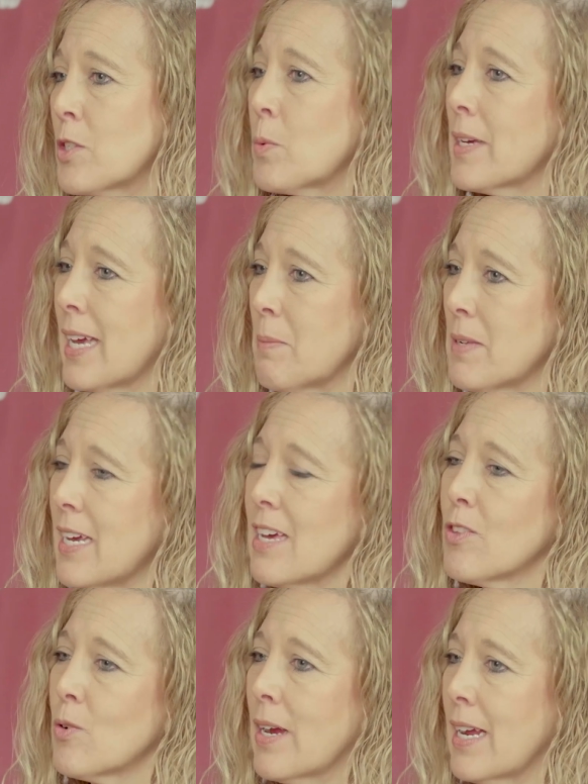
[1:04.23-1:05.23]
we came
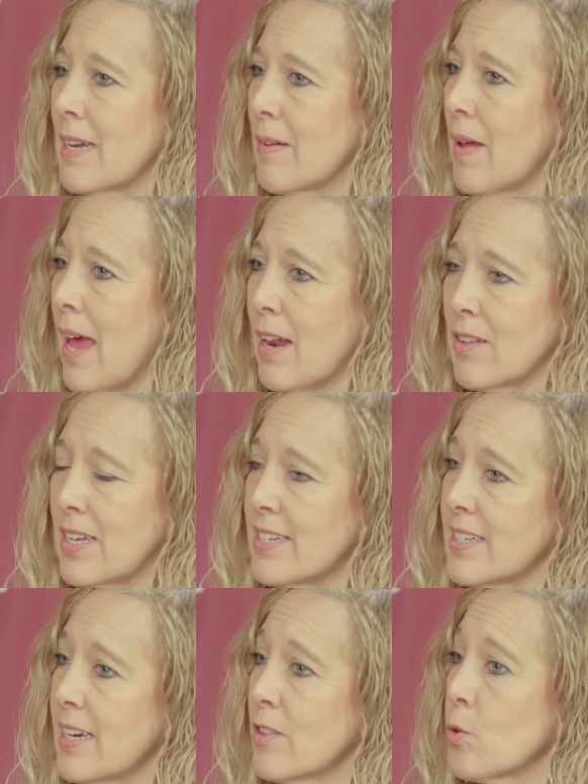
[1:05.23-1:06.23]
together and had all that
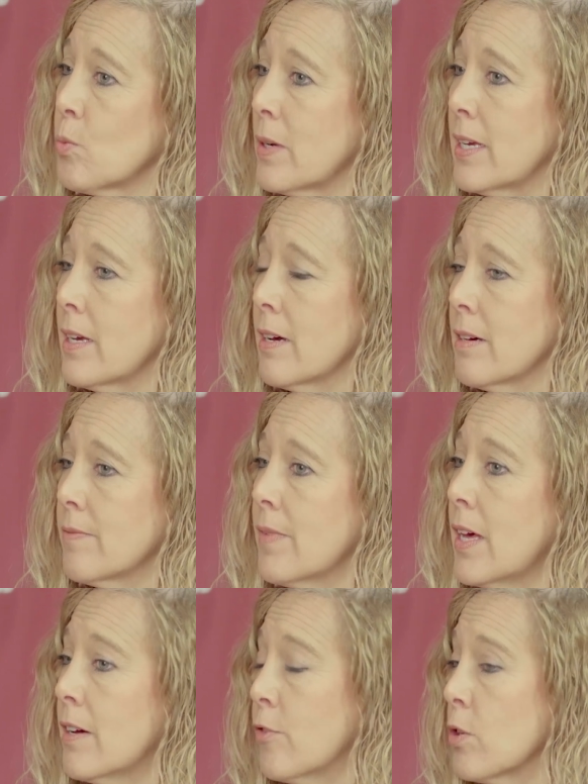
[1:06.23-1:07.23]
together, we
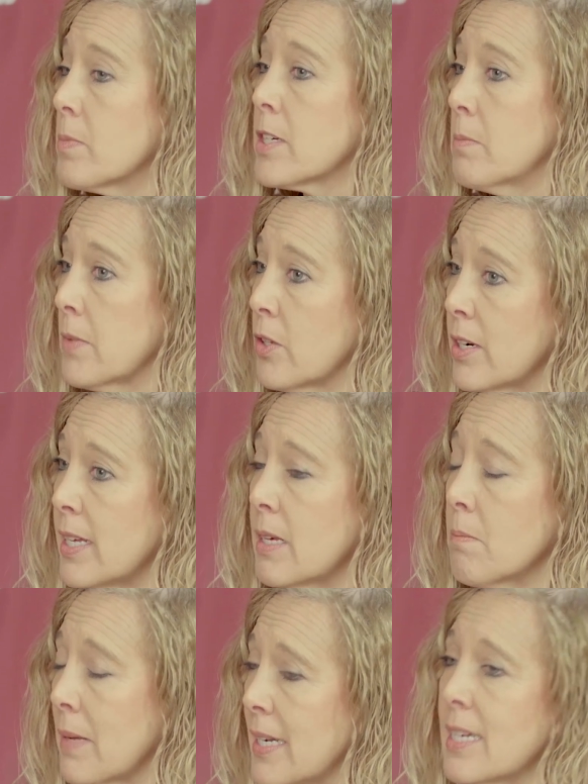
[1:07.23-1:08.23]
formed community
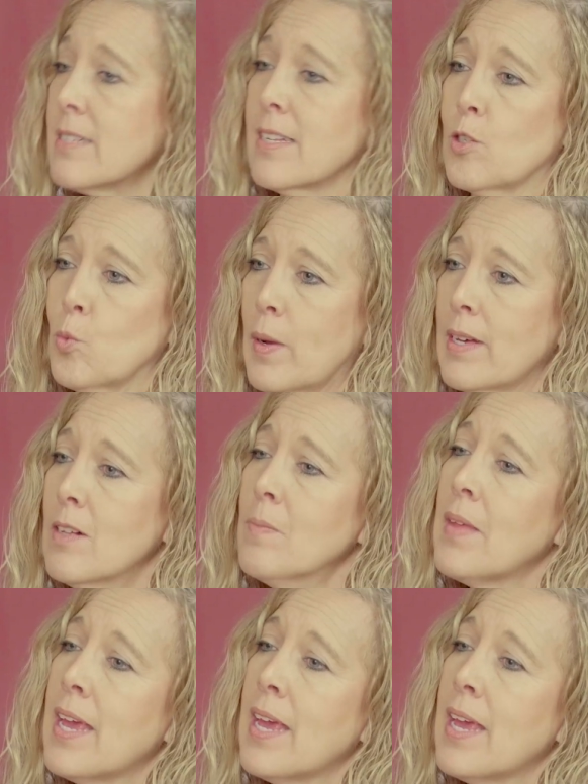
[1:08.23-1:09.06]
meetings as well.